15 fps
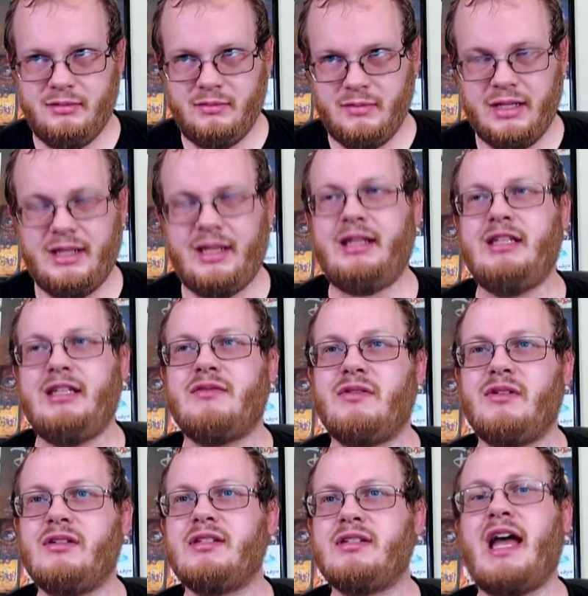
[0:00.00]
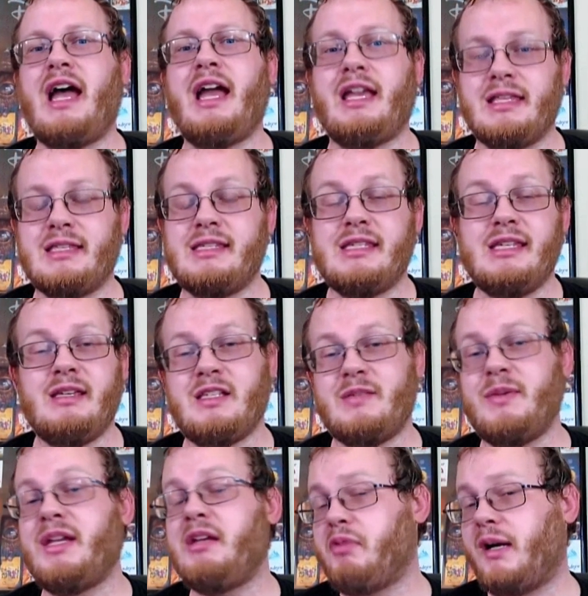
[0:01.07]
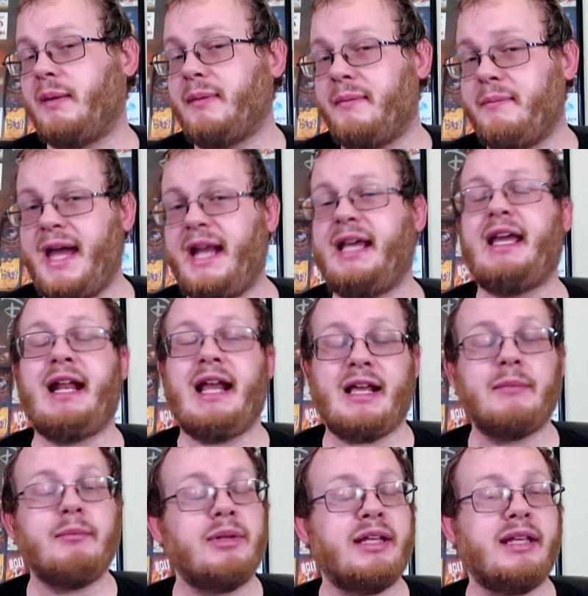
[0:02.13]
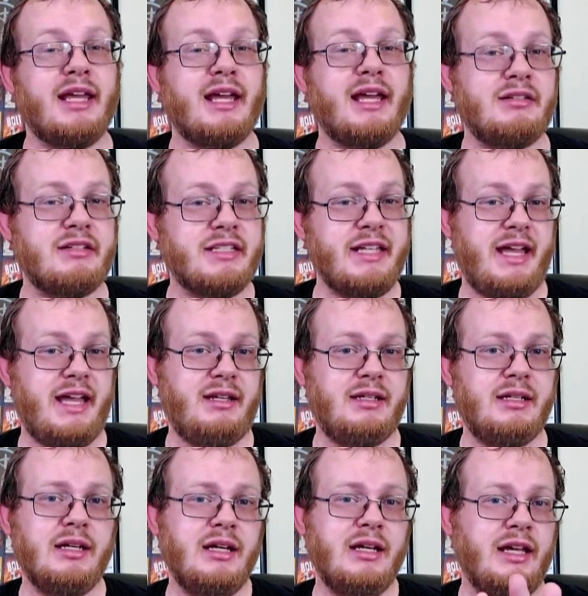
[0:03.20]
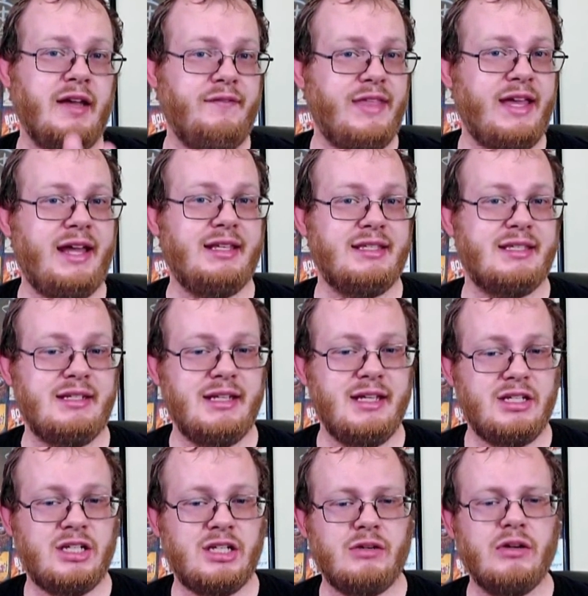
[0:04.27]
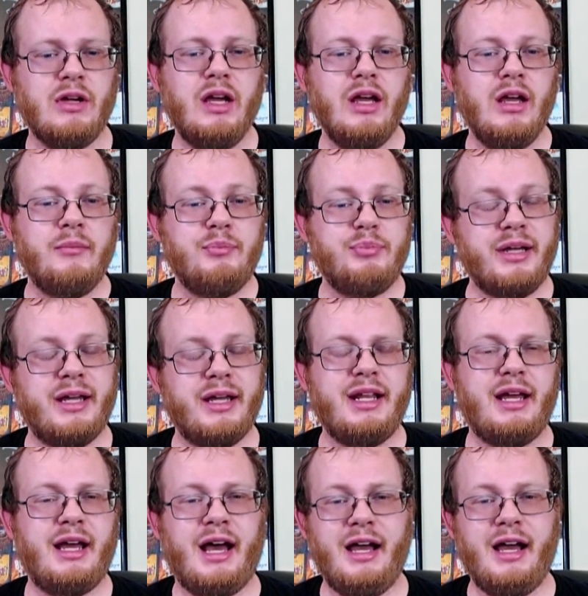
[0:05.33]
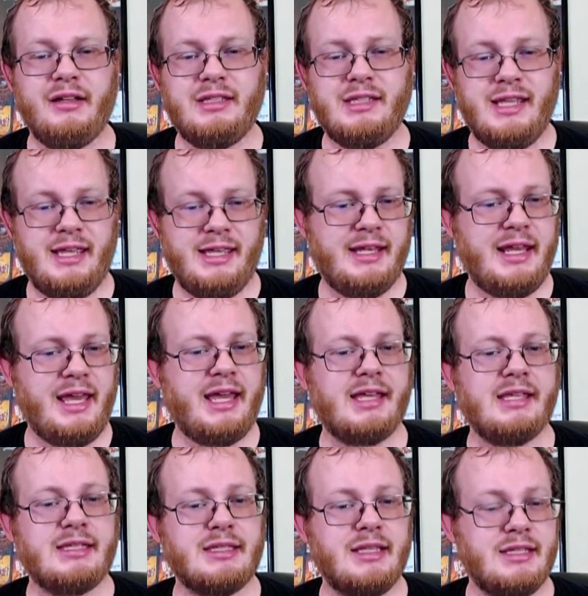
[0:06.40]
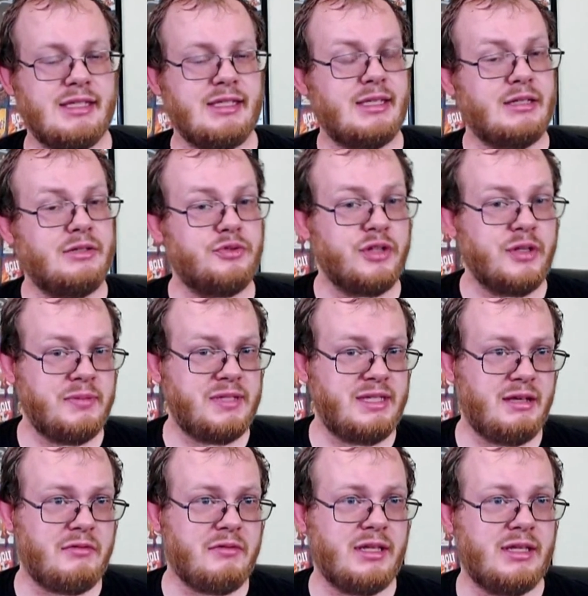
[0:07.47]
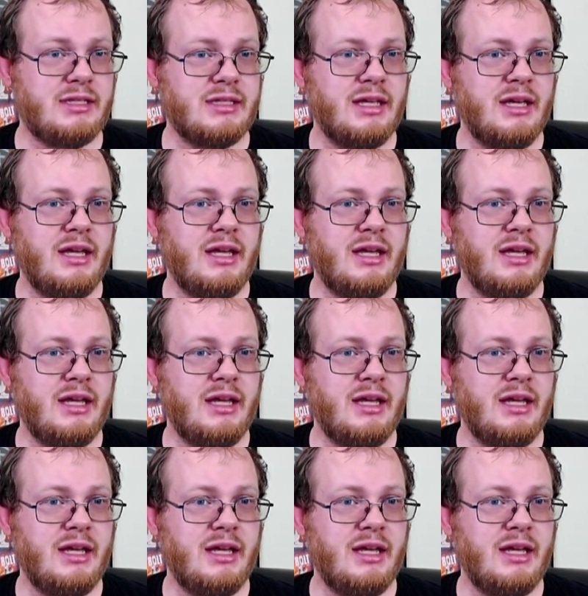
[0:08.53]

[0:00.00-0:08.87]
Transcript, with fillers: and these roles I can see as being problematic, and I completely understand if that is an issue. But I take it as this is a dream sequence